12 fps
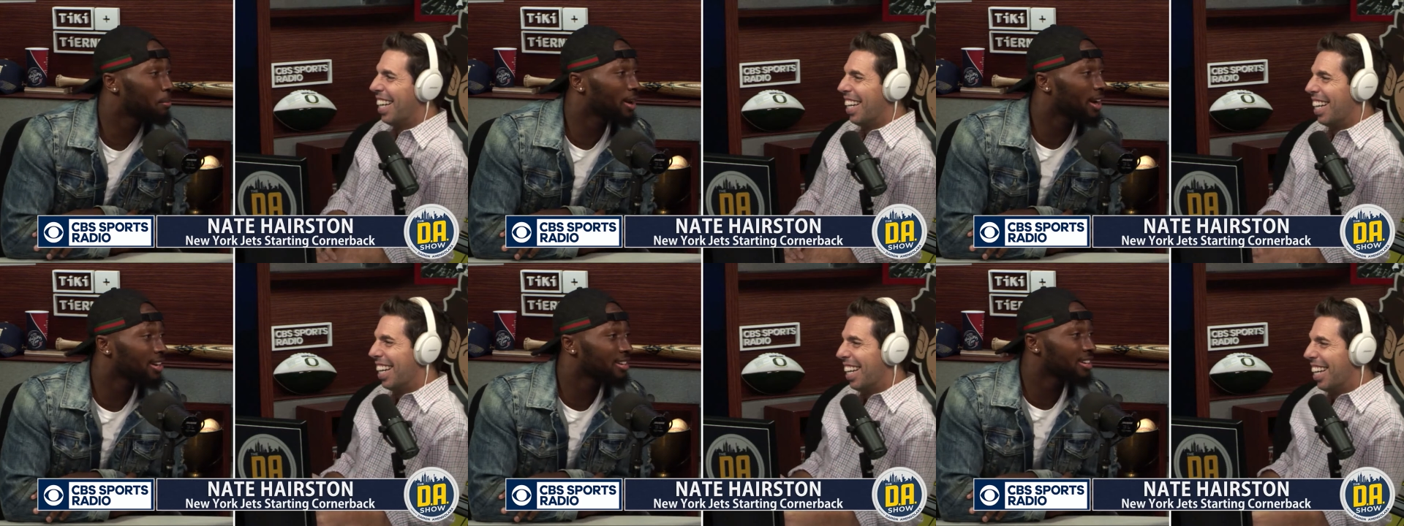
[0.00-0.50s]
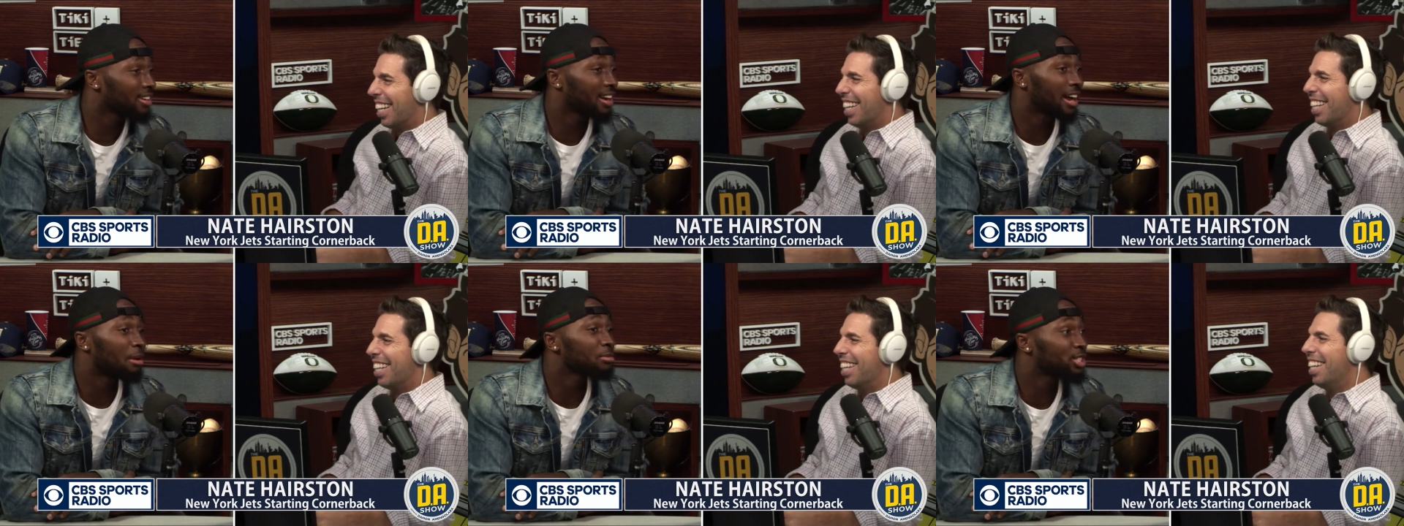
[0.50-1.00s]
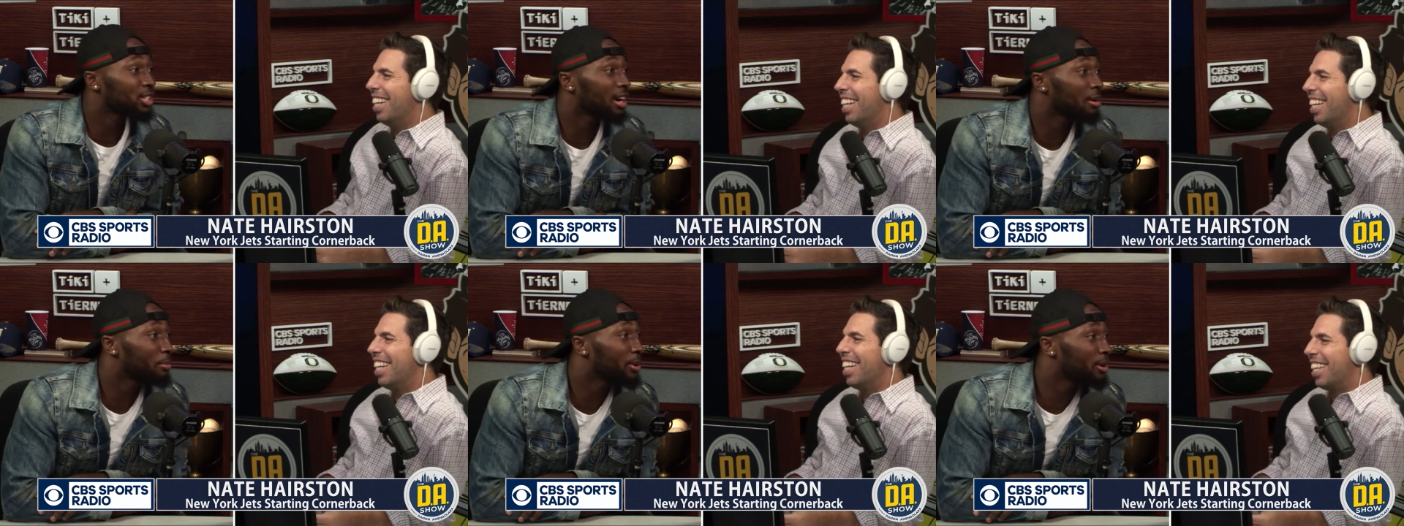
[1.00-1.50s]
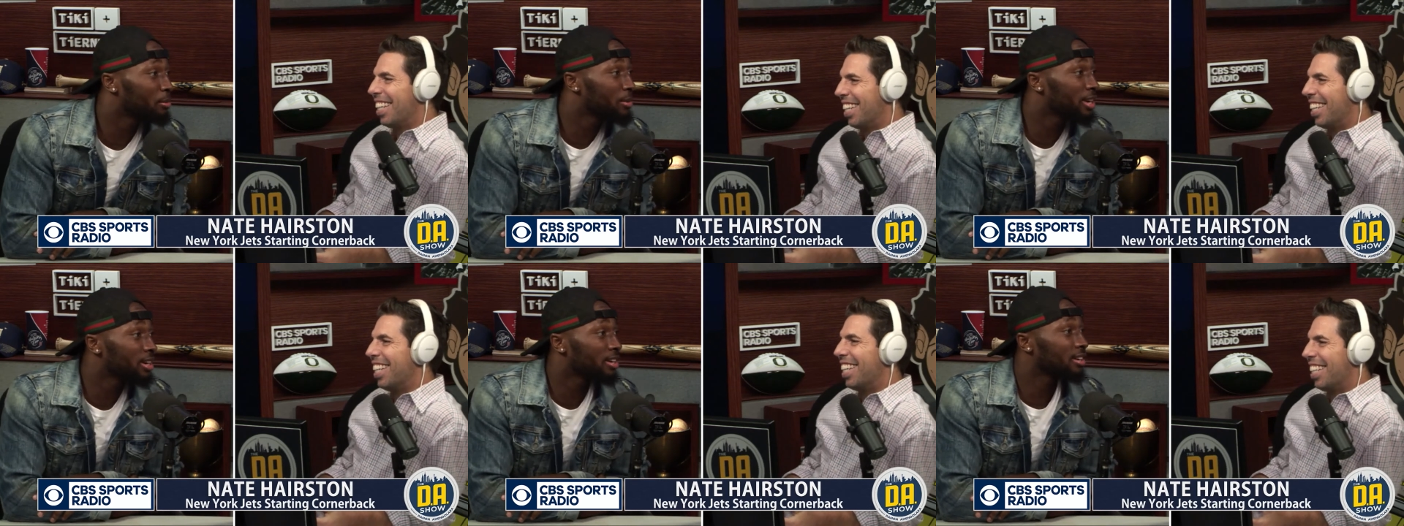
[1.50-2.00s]
Speaker 1: pride into that. I'm gonna try to beat him in
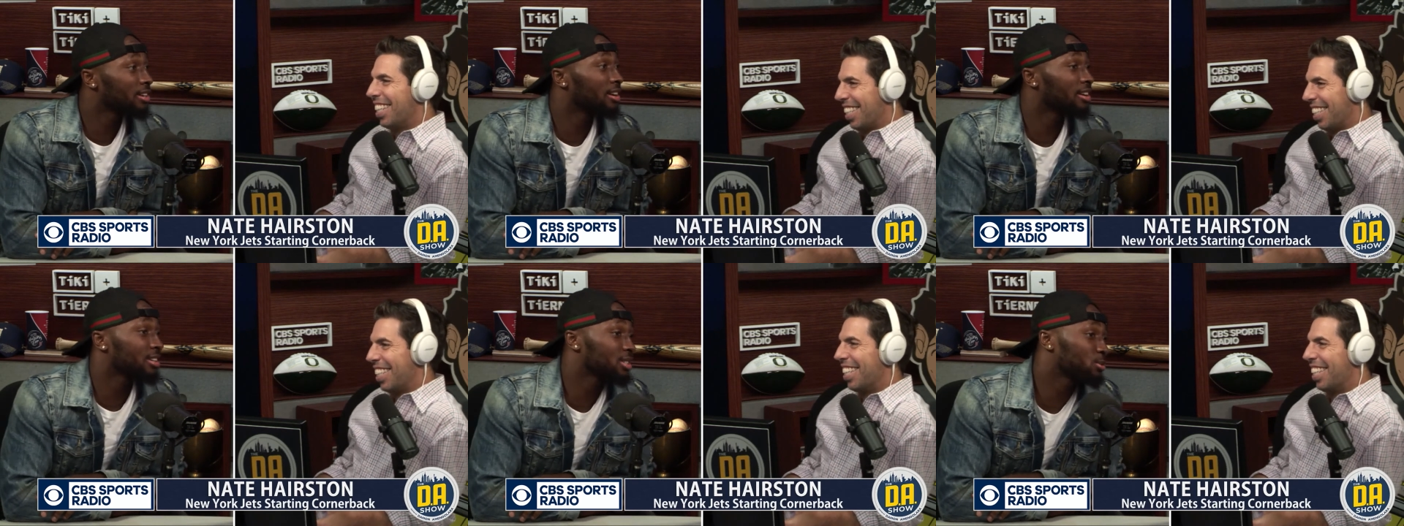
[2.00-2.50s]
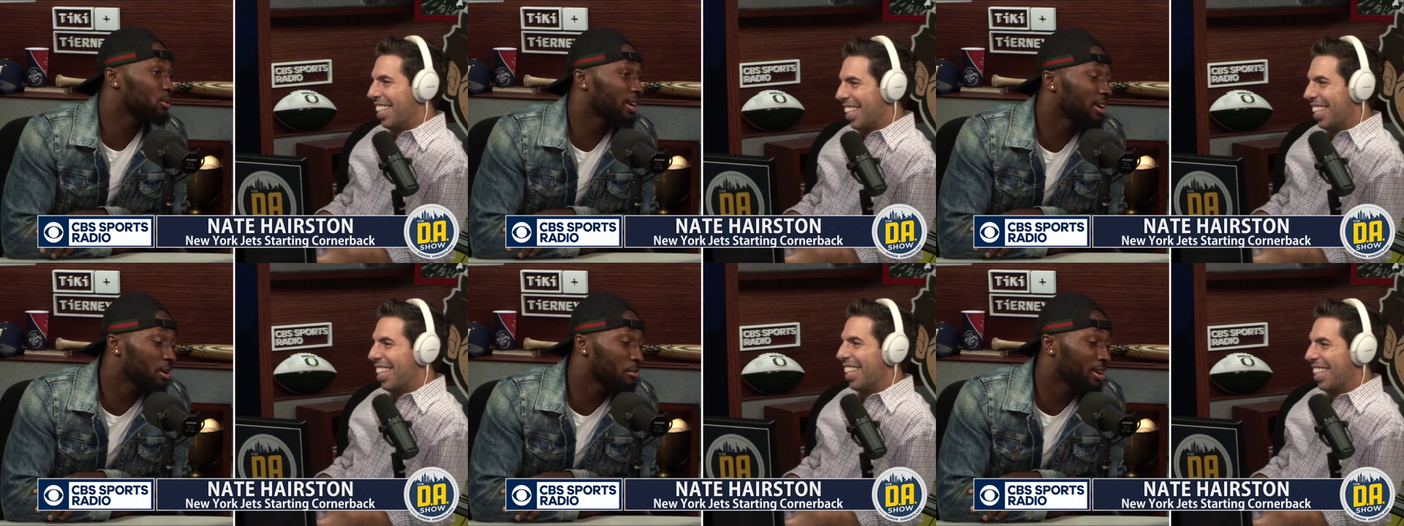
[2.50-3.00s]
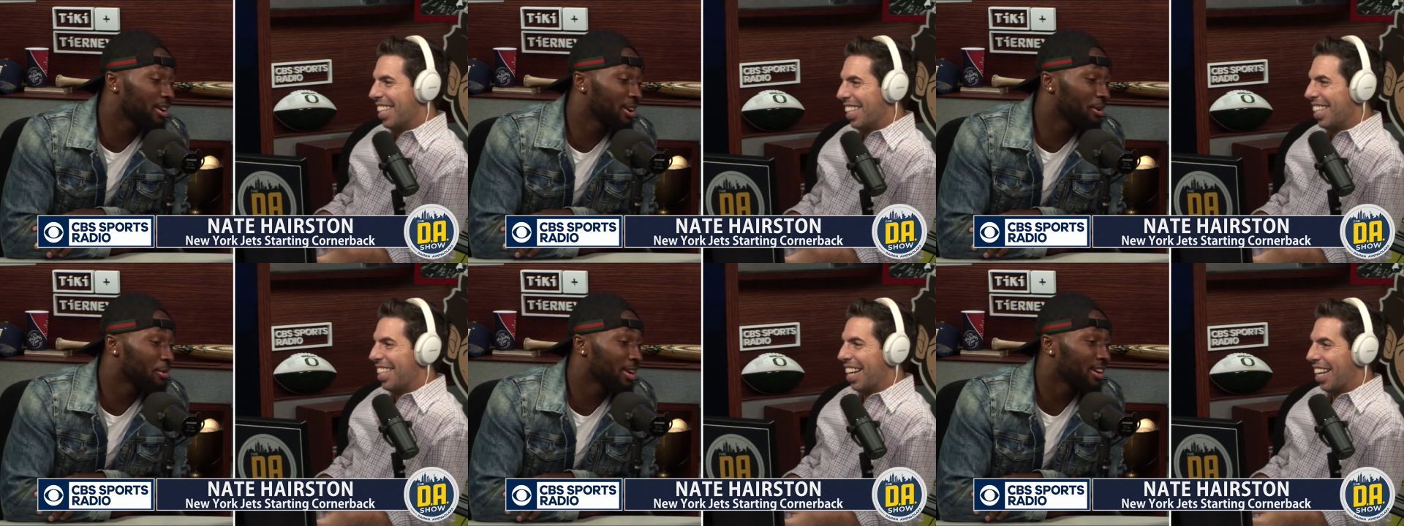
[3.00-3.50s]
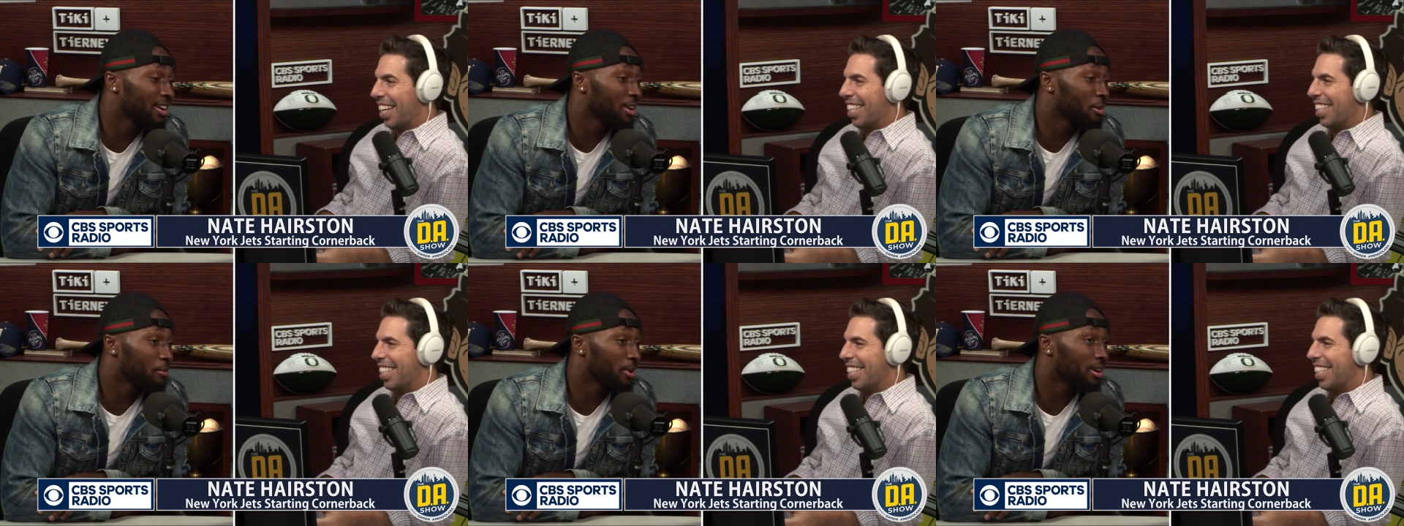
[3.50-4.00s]
there uh, this week coming up. Yeah,
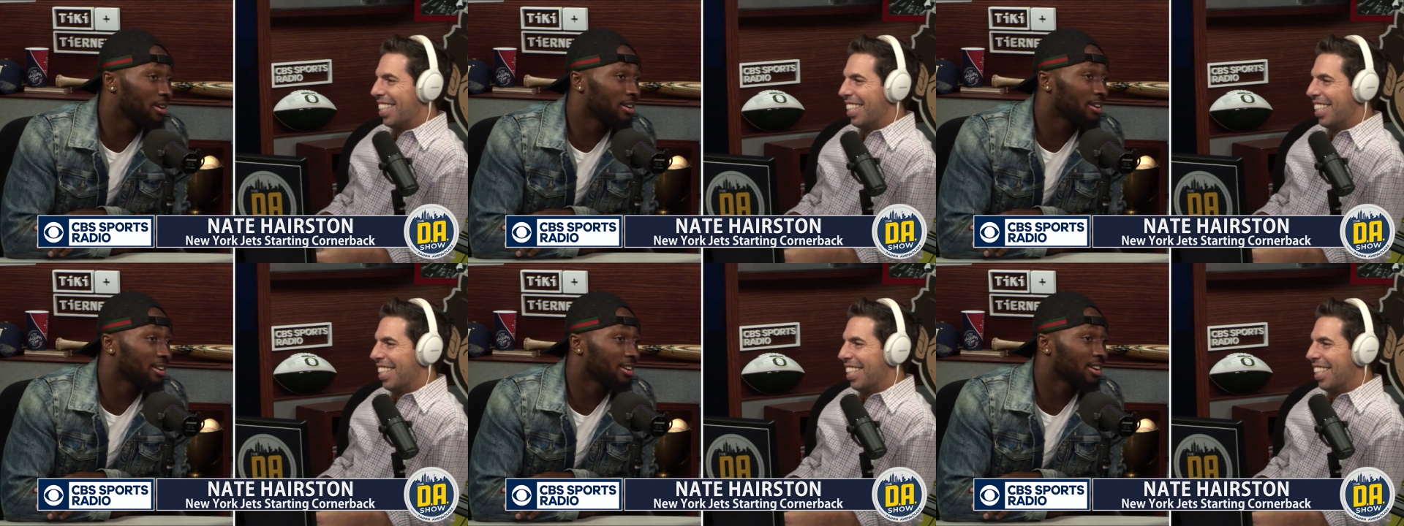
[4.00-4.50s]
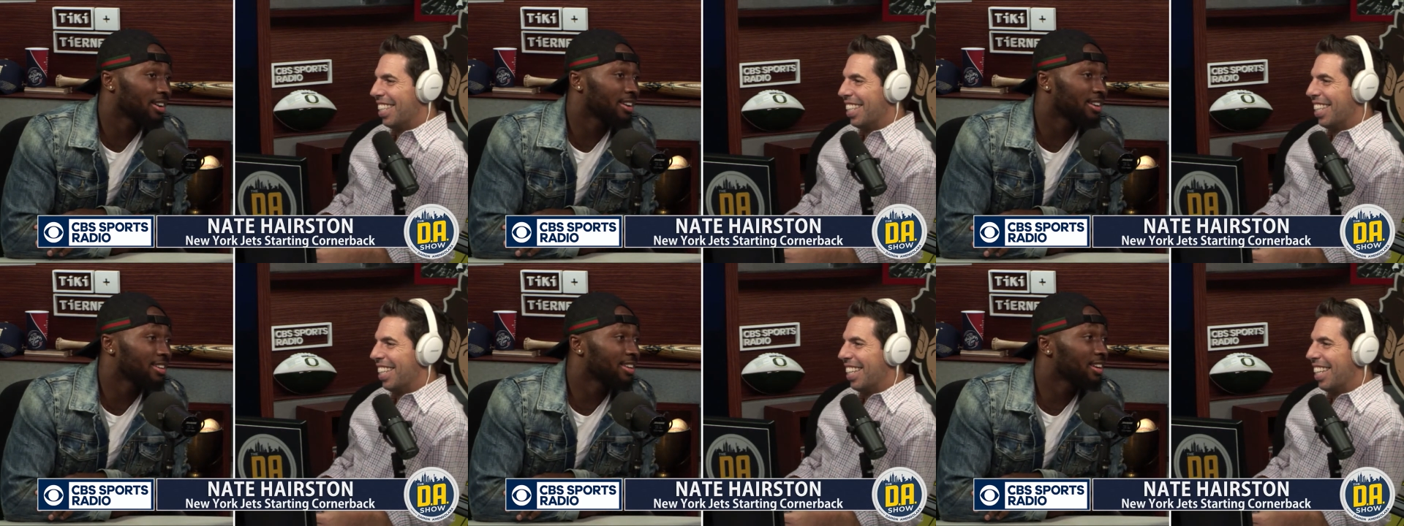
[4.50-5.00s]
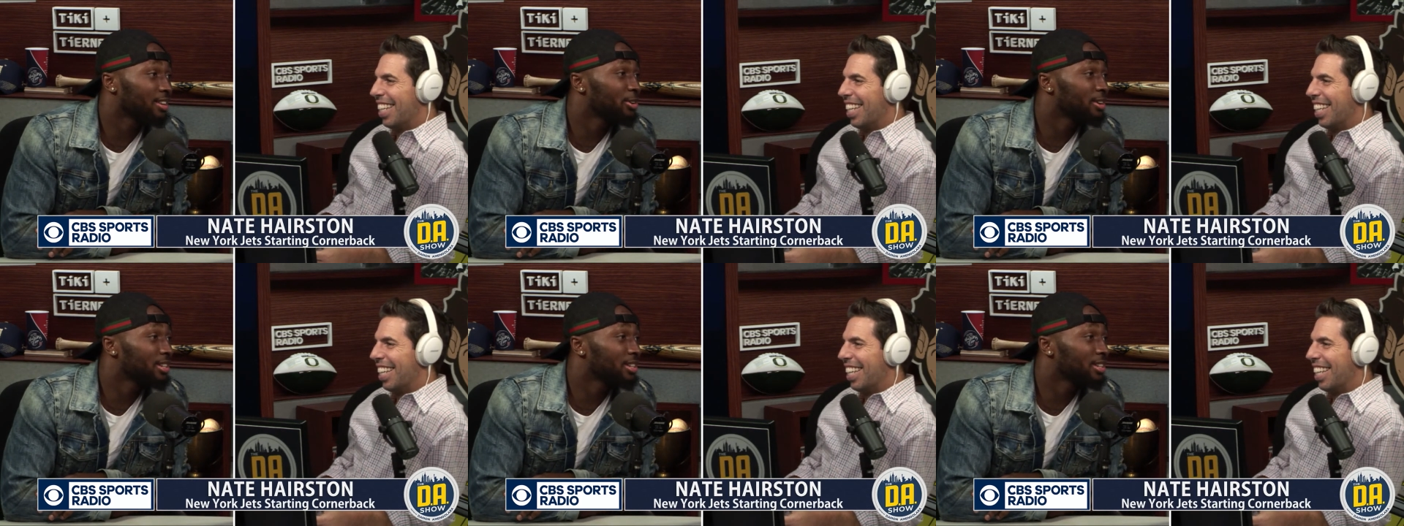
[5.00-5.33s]
but uh, yeah, you